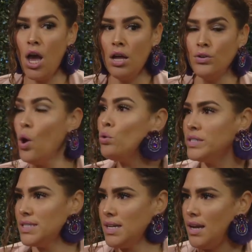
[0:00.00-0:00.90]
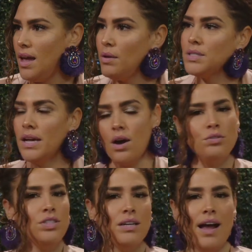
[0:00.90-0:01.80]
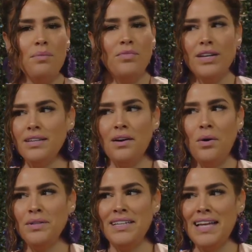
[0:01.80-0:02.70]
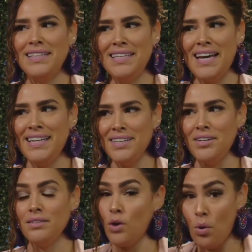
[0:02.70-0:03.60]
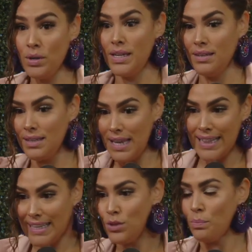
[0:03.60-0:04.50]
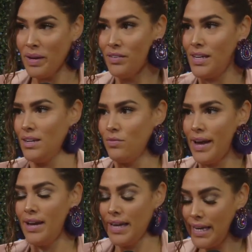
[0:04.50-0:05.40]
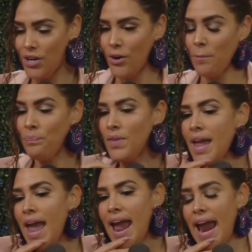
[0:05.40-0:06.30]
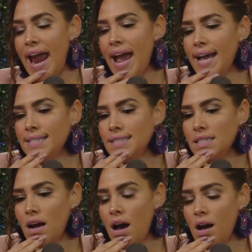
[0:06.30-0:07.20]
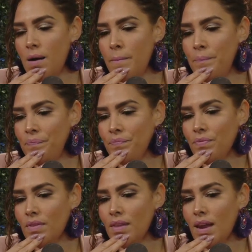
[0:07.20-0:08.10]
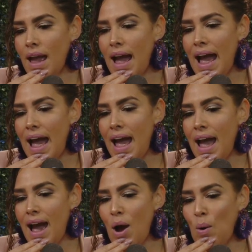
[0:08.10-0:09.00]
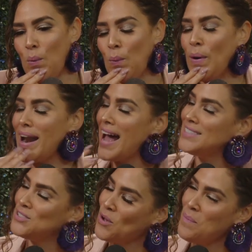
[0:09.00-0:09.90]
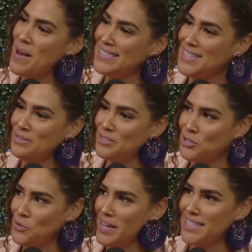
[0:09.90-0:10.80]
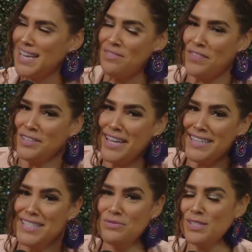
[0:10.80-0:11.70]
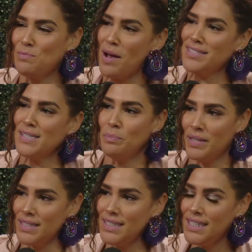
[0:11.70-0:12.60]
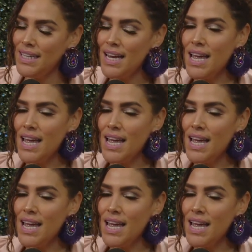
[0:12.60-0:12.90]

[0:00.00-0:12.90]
noticed it. I was like, oh shit, I'm really the only Latina here, the mm-hmm. only Latino period right here. And um, what I saw myself doing is I felt like this responsibility